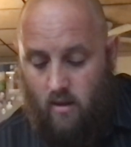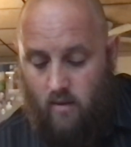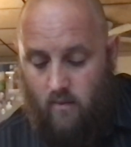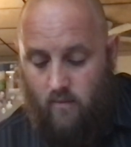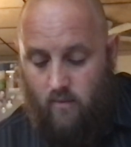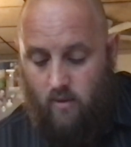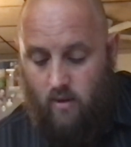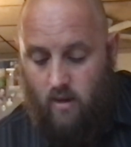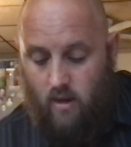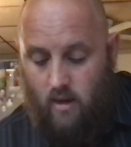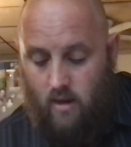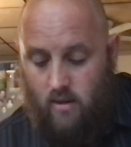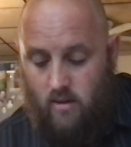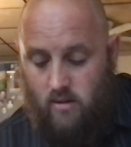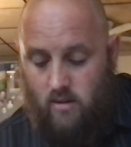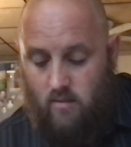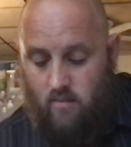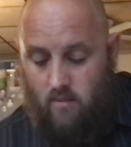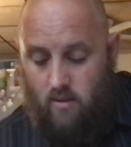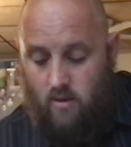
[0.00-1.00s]
For he
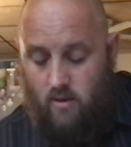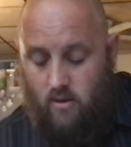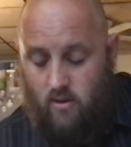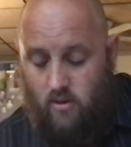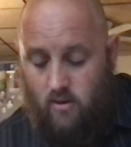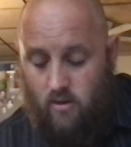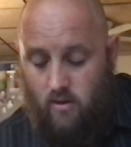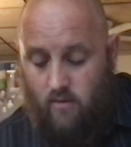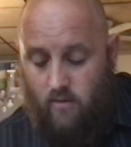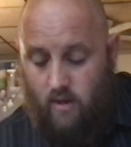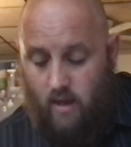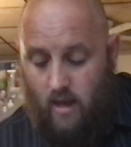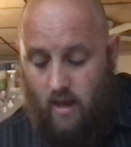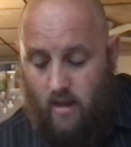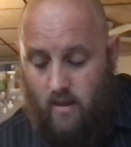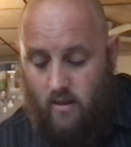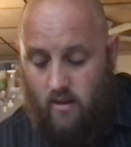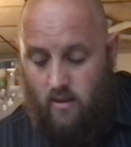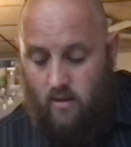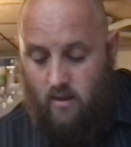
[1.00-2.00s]
is the minister of
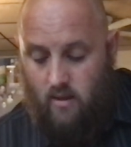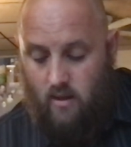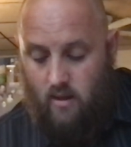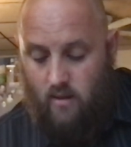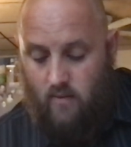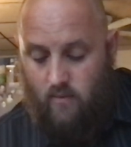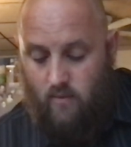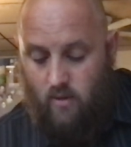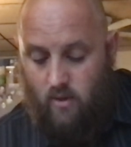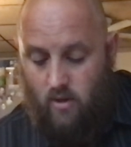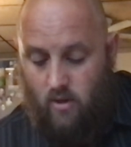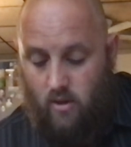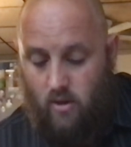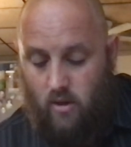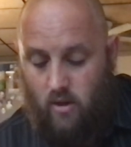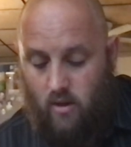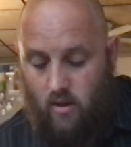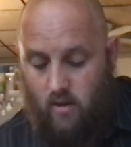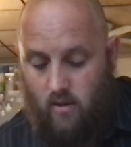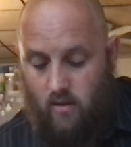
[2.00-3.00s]
God to thee for good.